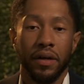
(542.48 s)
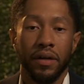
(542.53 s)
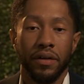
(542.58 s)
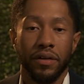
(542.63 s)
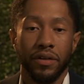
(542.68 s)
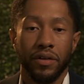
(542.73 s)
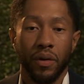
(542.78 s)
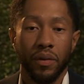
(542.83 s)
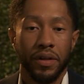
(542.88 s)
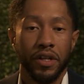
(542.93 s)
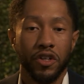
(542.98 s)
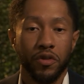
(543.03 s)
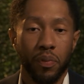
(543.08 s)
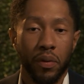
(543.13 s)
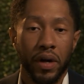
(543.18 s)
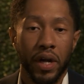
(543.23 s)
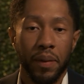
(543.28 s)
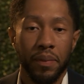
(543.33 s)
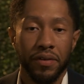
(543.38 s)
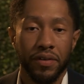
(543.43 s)
So this
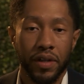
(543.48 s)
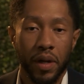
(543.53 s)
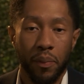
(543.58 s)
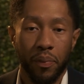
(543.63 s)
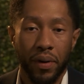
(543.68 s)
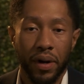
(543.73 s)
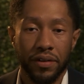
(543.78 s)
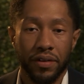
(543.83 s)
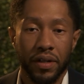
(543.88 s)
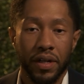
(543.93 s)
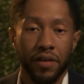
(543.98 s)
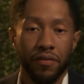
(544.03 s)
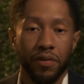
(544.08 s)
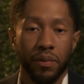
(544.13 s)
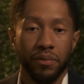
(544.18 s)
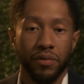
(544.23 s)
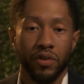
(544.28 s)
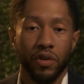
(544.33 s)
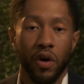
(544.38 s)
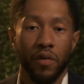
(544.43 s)
prohibits a president from
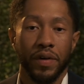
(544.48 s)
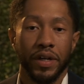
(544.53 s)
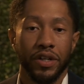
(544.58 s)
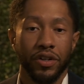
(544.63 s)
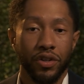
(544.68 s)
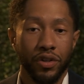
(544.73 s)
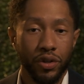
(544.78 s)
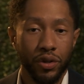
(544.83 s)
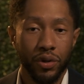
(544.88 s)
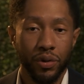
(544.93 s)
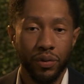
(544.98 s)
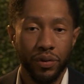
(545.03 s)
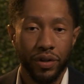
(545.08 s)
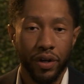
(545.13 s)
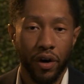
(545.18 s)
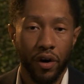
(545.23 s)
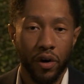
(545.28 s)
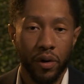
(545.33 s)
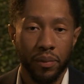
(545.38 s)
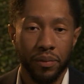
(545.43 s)
serving 2
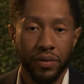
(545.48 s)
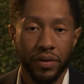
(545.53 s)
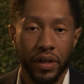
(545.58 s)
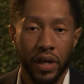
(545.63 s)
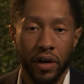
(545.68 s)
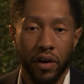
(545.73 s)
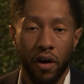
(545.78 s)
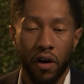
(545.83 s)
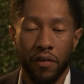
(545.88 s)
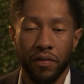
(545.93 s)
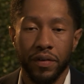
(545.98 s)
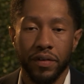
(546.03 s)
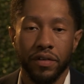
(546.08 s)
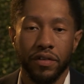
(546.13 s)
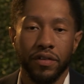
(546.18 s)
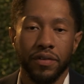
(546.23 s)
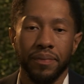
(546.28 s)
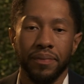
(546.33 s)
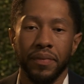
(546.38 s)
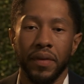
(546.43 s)
terms in
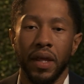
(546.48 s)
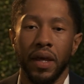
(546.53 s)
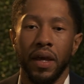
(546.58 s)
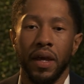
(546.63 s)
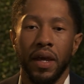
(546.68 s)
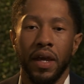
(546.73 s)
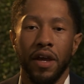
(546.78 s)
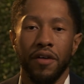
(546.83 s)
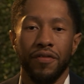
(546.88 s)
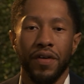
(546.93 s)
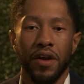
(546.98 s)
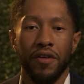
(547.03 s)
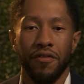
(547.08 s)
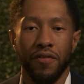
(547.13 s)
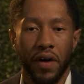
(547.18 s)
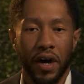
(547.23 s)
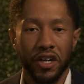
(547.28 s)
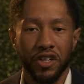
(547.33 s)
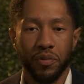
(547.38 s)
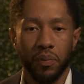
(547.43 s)
office. If a
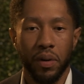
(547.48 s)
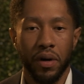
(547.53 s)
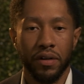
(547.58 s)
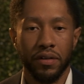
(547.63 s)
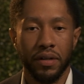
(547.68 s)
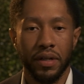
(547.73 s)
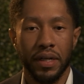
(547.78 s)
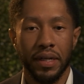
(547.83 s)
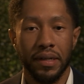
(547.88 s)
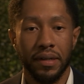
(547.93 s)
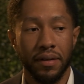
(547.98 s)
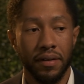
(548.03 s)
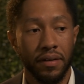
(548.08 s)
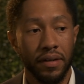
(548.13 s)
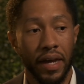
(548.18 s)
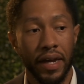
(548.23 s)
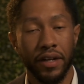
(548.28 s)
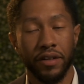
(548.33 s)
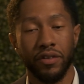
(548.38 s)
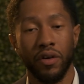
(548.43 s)
vice president
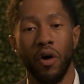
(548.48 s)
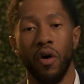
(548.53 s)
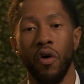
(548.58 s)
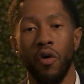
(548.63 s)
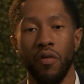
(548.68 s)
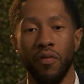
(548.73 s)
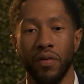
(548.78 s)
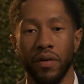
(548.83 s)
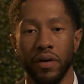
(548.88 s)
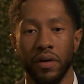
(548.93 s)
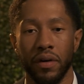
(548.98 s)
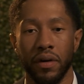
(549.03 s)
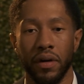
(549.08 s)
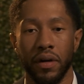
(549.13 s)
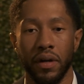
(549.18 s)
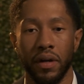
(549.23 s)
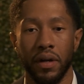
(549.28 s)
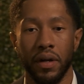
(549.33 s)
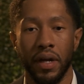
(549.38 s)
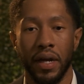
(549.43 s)
takes over
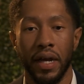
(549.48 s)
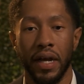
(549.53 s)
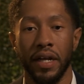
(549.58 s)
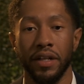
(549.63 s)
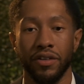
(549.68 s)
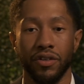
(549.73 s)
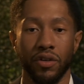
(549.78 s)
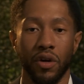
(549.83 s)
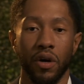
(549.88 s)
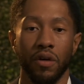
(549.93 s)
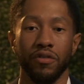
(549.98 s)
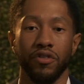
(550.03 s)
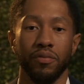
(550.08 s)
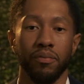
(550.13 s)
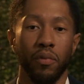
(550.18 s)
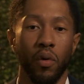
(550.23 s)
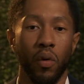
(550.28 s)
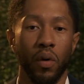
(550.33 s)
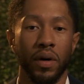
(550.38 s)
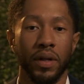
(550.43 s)
and serves
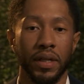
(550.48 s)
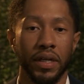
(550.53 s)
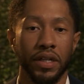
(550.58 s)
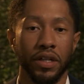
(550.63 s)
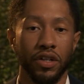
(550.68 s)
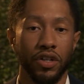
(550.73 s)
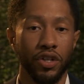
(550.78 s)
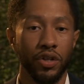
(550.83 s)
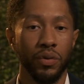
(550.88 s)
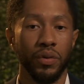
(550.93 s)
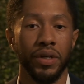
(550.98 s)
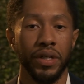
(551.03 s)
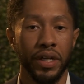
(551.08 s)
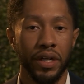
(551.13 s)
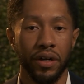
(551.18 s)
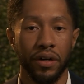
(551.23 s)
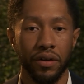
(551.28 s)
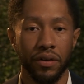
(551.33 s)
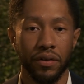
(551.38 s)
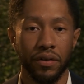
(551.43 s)
more than 2
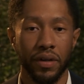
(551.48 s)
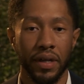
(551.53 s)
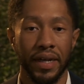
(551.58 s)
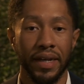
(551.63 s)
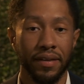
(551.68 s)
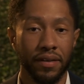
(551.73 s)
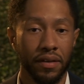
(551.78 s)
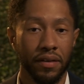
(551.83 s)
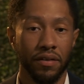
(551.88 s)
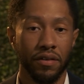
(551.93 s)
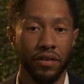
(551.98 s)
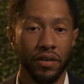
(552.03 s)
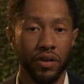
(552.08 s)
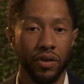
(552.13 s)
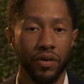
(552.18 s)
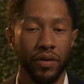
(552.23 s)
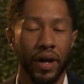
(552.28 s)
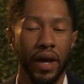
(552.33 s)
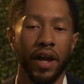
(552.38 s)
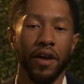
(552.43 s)
years, it's
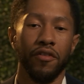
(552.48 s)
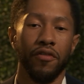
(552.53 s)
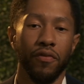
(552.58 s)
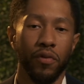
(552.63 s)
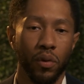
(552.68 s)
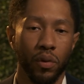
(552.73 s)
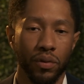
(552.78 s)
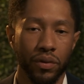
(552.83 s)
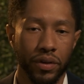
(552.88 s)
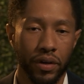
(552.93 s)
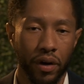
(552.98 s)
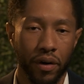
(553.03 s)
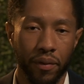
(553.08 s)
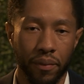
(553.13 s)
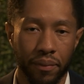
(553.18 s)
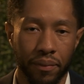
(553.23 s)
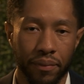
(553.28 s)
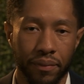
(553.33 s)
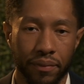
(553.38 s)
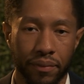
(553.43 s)
considered a full term.
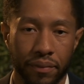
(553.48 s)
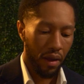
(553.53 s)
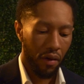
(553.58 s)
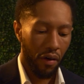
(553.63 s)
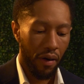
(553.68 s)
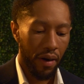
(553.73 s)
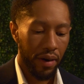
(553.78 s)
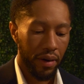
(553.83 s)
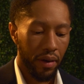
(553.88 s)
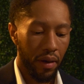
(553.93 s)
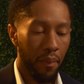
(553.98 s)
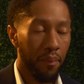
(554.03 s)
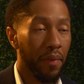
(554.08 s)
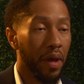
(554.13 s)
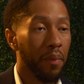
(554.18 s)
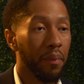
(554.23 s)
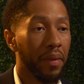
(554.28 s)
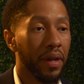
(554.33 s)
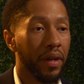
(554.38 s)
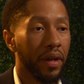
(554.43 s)
All right,
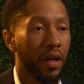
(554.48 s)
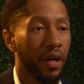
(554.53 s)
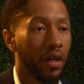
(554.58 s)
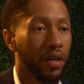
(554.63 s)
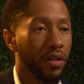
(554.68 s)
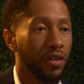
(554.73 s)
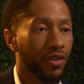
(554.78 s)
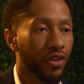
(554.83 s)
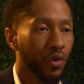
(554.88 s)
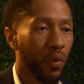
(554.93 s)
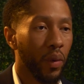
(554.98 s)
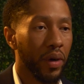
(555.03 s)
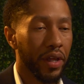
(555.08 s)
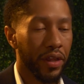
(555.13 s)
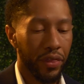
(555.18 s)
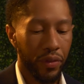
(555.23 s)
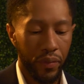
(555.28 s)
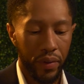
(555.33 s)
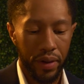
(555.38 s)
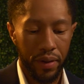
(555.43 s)
Amendment
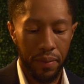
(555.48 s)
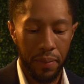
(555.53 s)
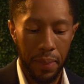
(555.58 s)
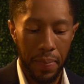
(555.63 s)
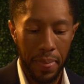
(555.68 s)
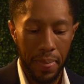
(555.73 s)
23.